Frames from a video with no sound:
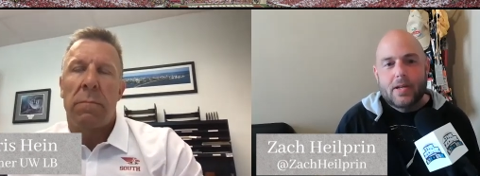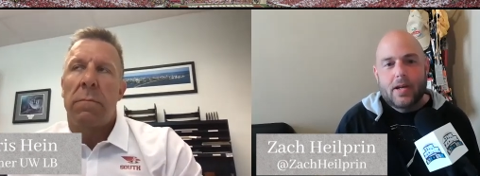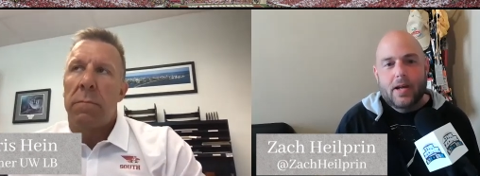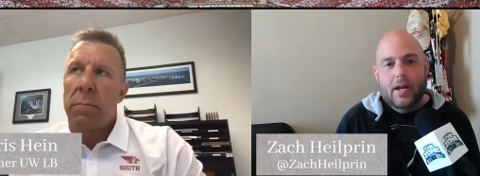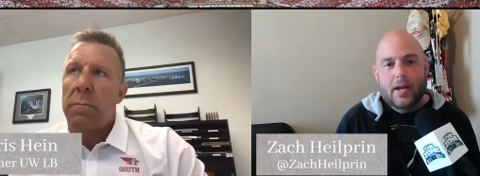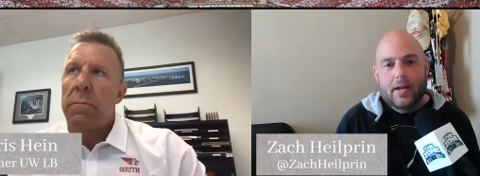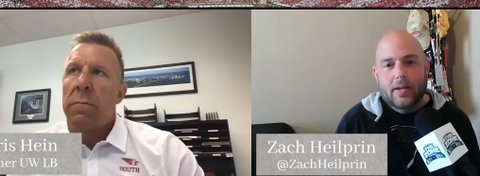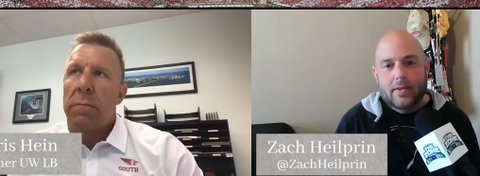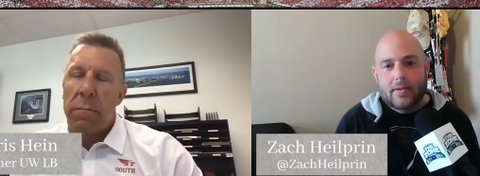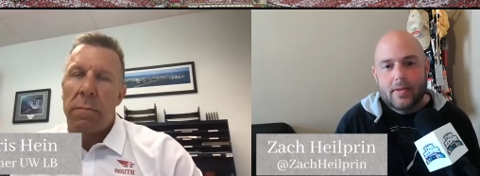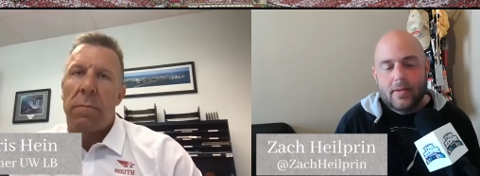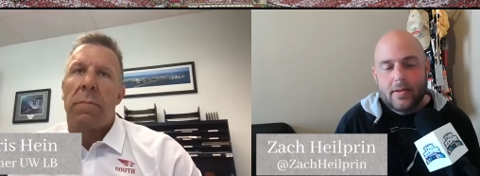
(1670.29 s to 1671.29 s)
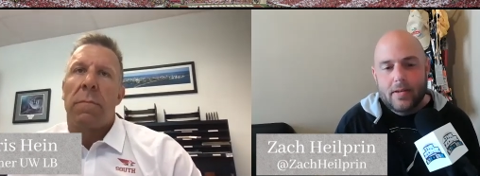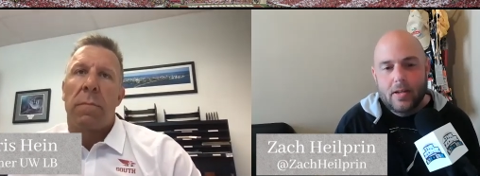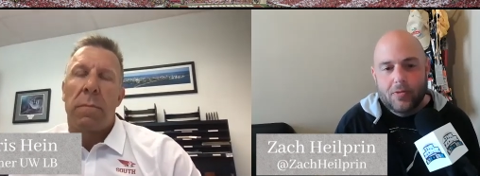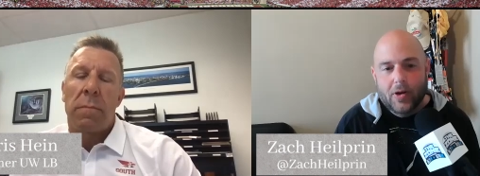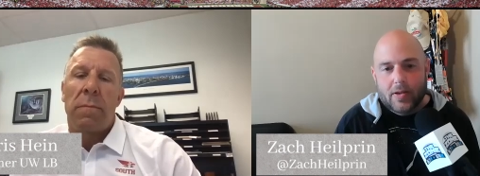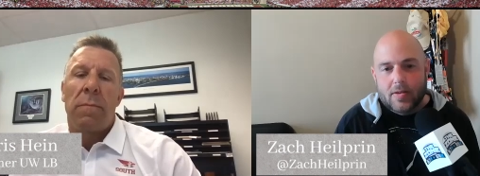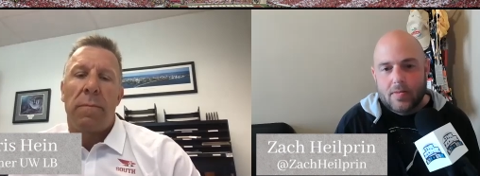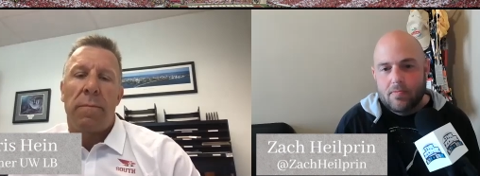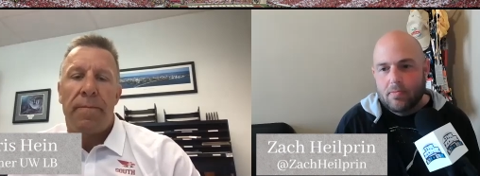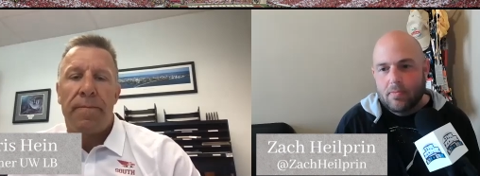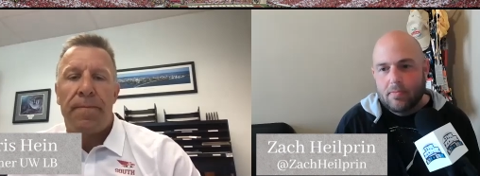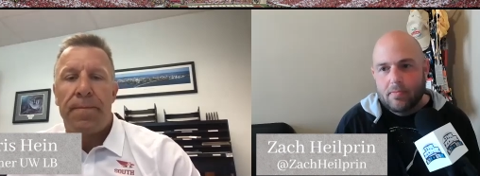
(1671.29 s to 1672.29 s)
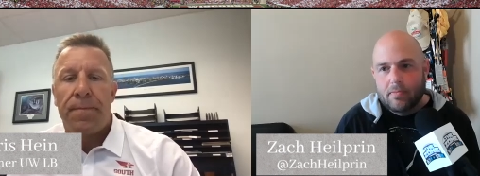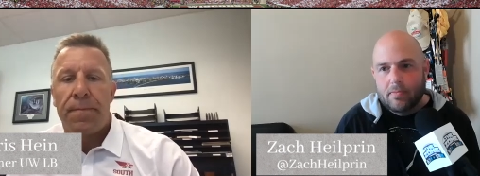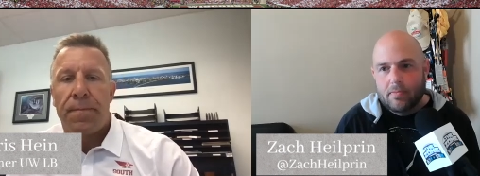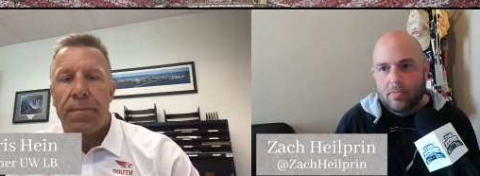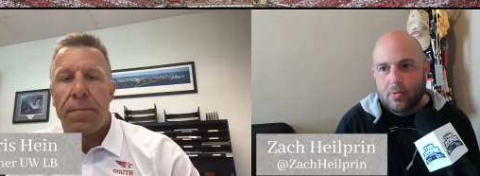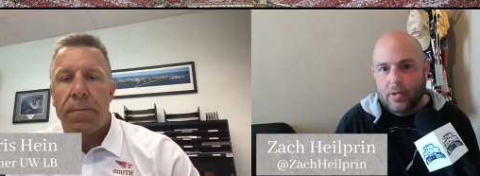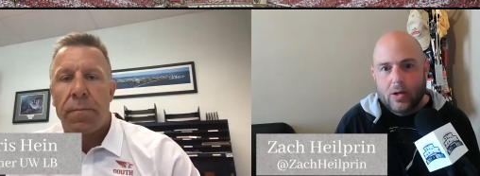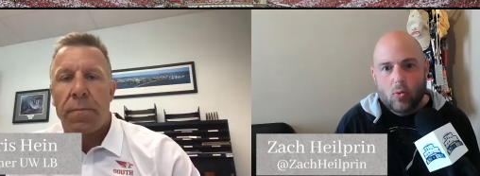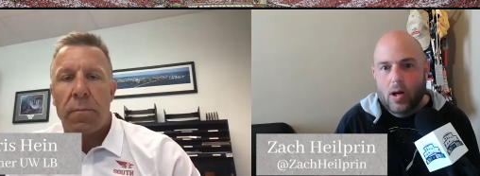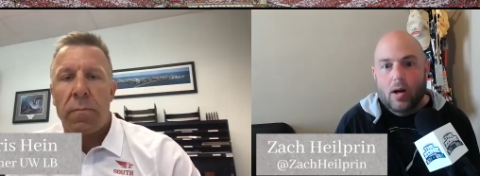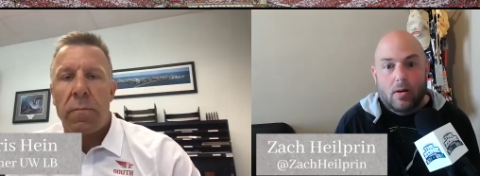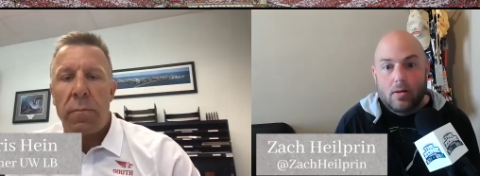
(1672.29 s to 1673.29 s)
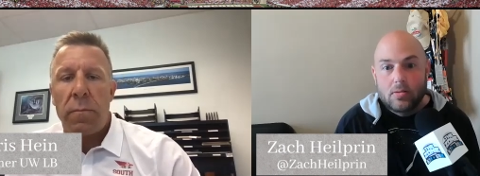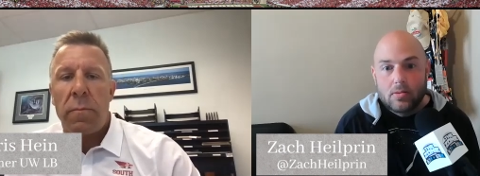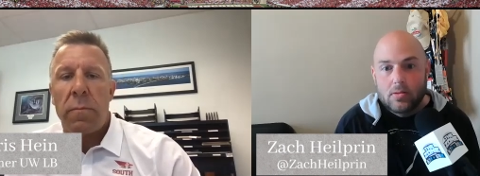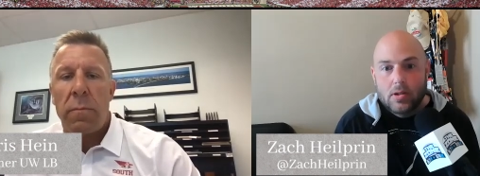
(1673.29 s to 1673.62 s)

Speaker 1: And the defense played well,